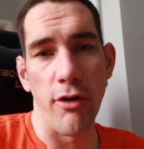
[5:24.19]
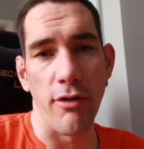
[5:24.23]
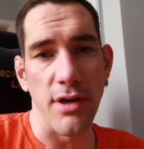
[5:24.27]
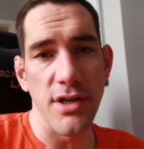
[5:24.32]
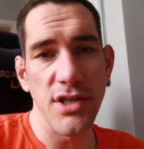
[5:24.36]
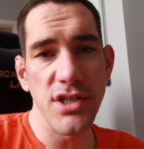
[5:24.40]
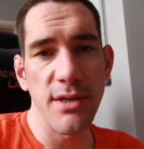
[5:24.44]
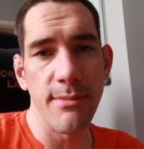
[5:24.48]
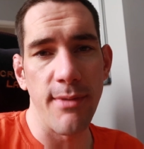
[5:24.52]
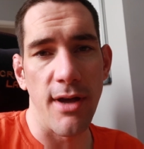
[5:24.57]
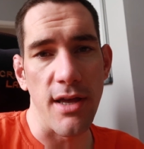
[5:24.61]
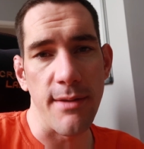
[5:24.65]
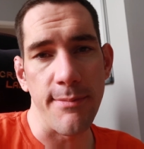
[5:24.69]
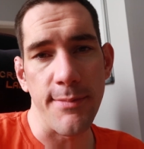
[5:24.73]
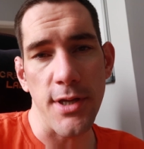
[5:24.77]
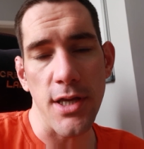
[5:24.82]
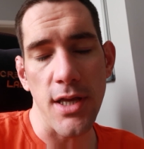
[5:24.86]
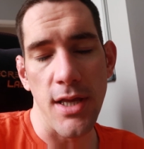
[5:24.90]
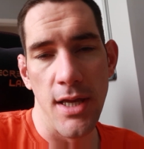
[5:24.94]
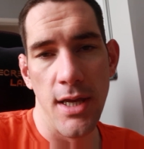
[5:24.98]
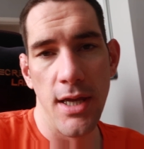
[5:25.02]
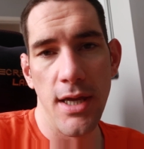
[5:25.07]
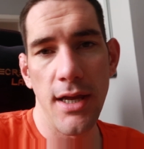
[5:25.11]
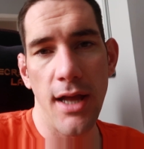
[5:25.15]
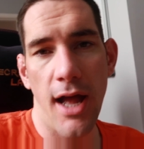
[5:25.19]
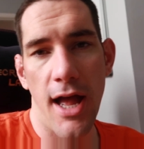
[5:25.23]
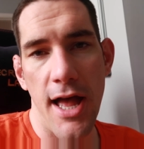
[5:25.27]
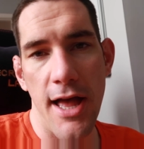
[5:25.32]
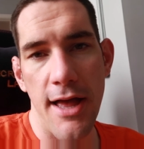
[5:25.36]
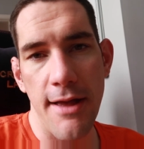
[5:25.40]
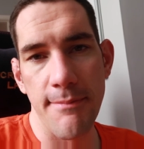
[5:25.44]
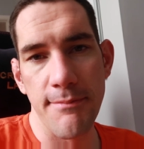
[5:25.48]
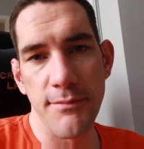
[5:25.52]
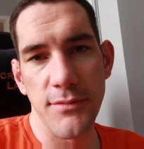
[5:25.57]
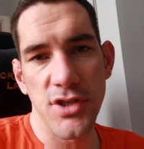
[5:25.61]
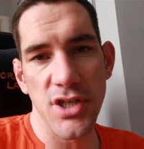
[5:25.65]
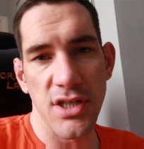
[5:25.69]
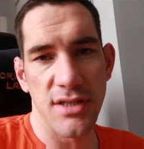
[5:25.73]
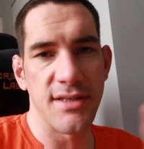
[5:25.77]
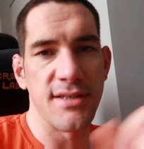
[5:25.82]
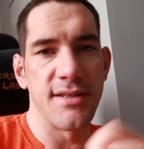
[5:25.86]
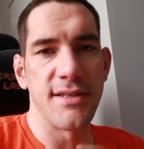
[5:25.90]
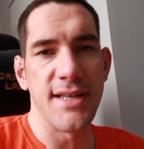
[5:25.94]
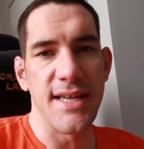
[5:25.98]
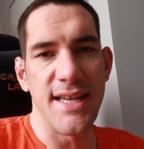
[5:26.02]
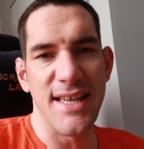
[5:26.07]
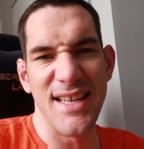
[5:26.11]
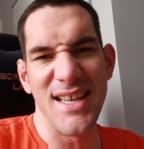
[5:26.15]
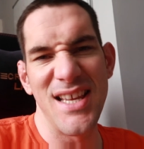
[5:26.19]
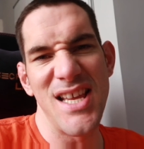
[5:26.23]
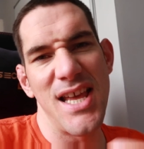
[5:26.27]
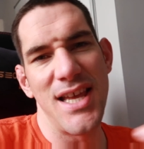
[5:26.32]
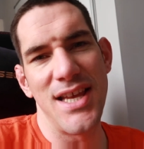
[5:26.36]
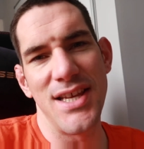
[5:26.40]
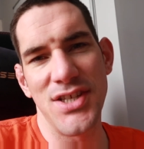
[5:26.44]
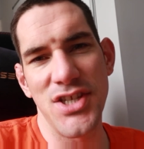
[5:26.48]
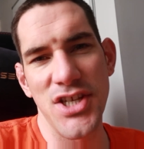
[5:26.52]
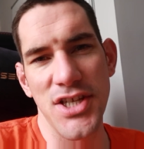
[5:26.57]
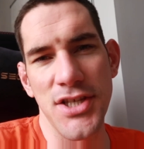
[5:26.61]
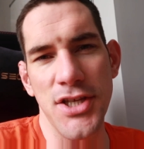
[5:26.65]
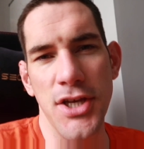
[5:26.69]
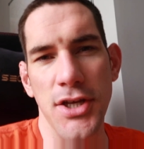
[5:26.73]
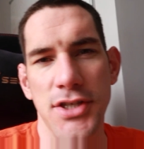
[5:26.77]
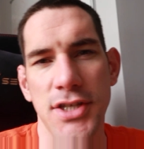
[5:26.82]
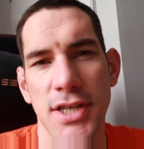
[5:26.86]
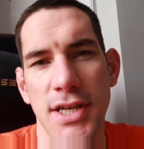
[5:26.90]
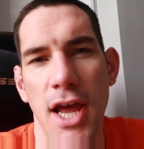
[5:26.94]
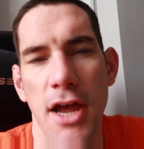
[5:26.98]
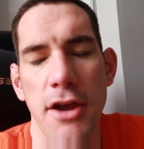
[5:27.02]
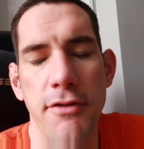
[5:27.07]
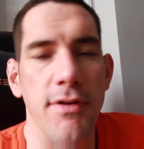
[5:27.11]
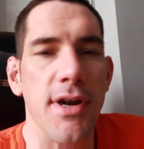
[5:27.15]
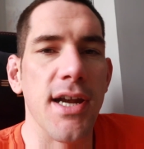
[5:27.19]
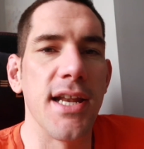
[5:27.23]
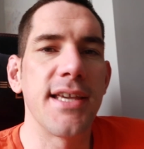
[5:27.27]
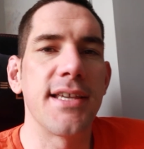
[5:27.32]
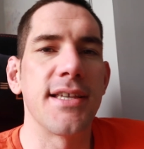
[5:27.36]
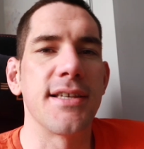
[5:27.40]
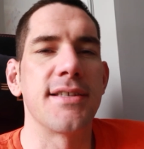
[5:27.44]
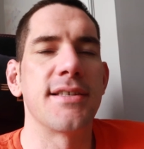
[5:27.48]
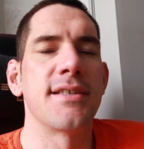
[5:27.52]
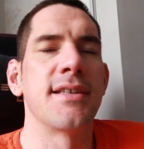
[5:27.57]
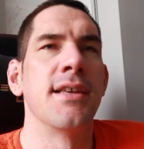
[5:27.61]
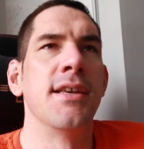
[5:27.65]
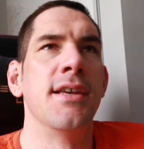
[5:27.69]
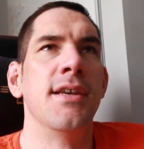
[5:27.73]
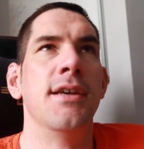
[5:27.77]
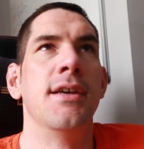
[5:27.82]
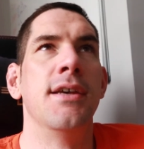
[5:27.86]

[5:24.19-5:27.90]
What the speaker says: orange, am I? But it's just good to know, really, because